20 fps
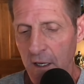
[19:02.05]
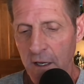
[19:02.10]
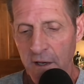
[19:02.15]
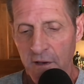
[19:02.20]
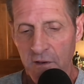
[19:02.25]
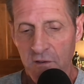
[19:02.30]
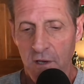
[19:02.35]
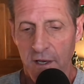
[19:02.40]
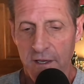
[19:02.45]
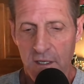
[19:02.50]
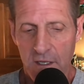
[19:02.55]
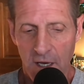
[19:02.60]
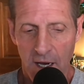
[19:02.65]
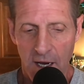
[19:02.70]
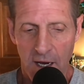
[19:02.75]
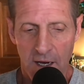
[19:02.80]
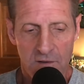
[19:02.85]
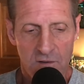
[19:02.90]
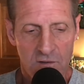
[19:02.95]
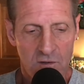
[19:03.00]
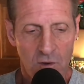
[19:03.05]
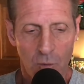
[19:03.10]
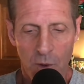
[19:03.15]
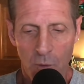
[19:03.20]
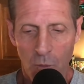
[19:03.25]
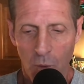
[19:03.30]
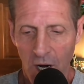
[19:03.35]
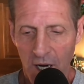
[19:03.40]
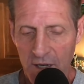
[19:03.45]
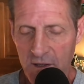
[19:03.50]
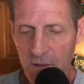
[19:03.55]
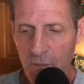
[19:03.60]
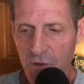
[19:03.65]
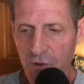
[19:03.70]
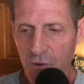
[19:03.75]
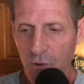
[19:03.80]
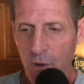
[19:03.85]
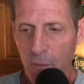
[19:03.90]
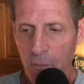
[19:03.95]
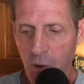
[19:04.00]
He's like, yeah. So we walked him
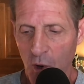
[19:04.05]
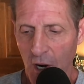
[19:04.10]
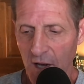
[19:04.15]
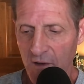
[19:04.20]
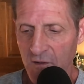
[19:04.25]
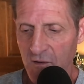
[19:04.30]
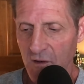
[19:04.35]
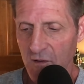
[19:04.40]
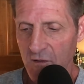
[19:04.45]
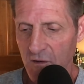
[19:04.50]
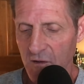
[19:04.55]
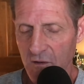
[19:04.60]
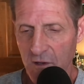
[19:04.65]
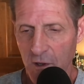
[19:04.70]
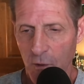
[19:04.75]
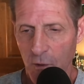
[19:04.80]
through the processes